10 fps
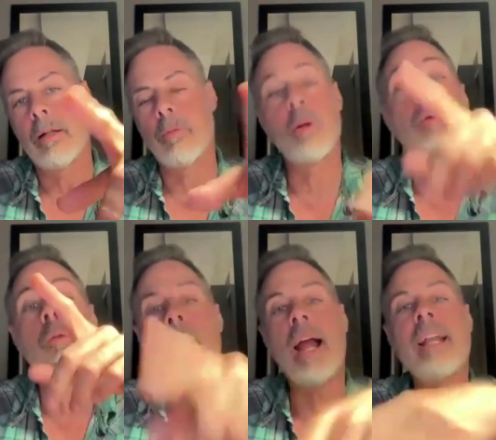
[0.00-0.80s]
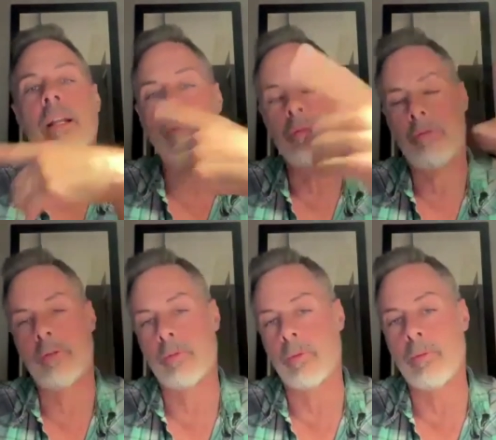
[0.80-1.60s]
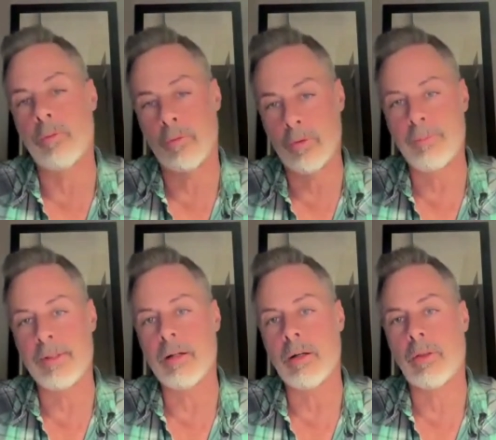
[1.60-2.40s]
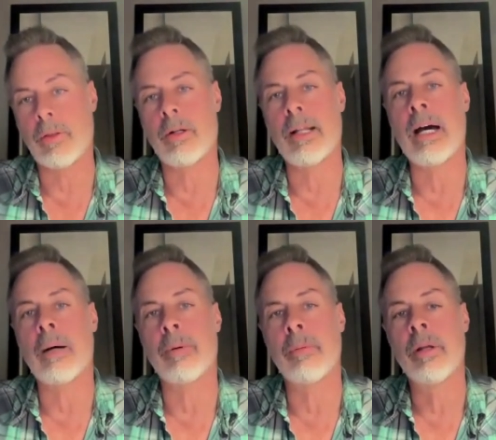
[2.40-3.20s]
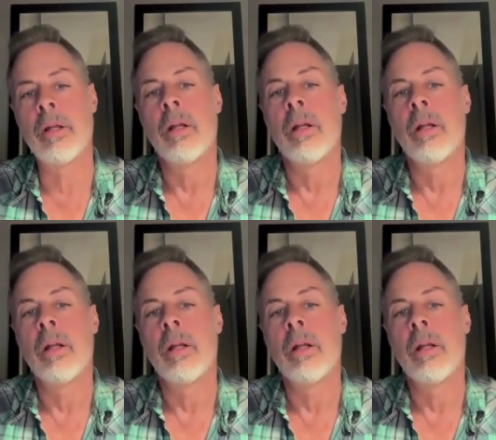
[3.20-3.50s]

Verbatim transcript: we were writing for what would be our third album.